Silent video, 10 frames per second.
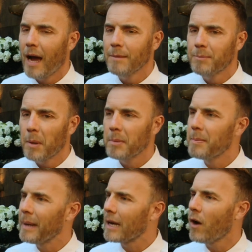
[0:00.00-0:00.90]
I'd probably
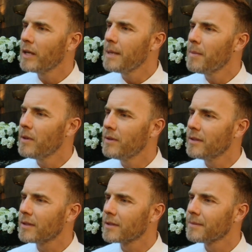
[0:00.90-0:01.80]
pick Olly
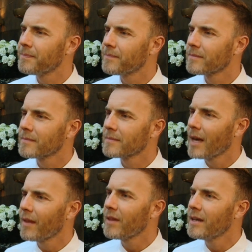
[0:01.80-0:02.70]
Murs.
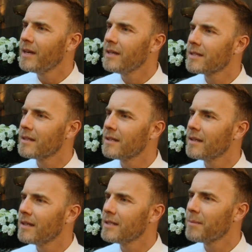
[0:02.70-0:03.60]
I think he's a,
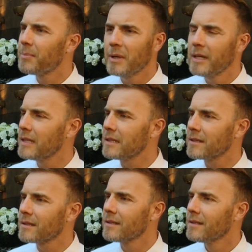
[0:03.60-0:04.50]
he's a
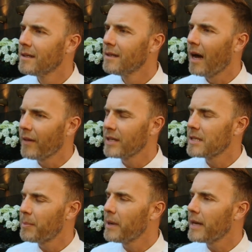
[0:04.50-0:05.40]
brilliant, I think
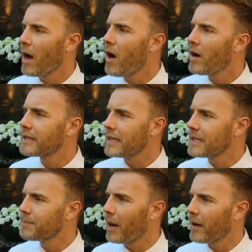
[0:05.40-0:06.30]
he's a brilliant
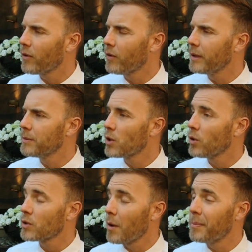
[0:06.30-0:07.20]
artist, but I thought he was
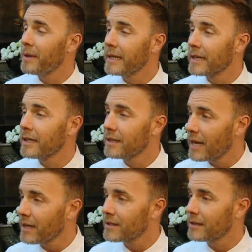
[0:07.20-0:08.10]
also a brilliant
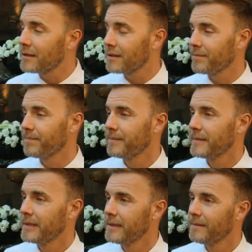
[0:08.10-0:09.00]
contestant.
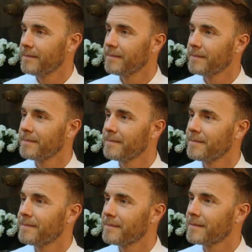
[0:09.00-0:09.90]
I want Harry
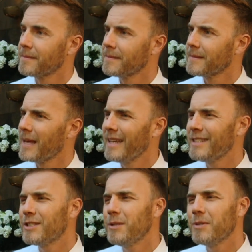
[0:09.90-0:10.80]
Styles.
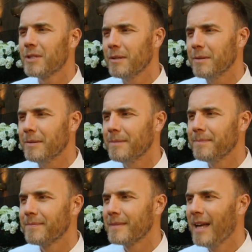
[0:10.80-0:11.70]
It's too soon.
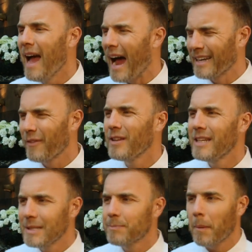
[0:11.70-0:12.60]
And I
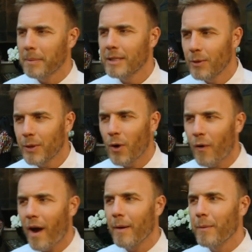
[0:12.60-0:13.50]
think he's probably doing
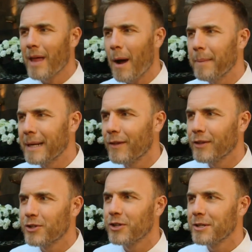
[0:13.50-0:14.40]
all right without being on
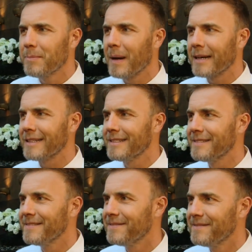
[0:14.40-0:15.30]
the judging panel.
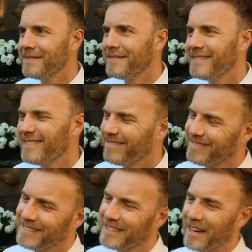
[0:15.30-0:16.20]
I was just sat in his
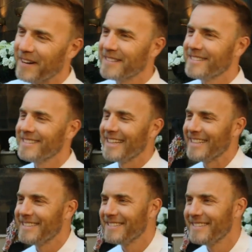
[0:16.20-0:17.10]
pants probably at home, not
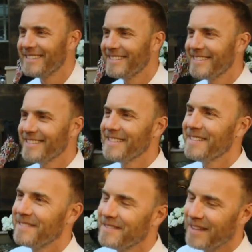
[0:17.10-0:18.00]
much to do. Well,
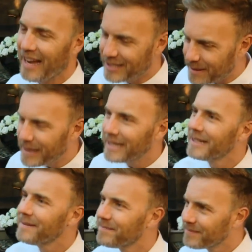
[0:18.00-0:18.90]
lovely to nice speak to, to meet
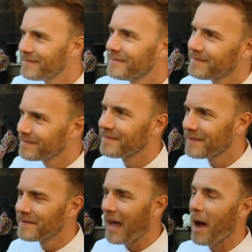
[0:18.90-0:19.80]
you. you. Make this talking
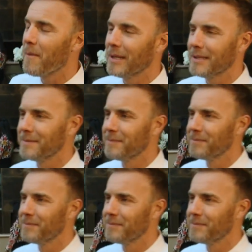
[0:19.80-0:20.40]
happen. I will.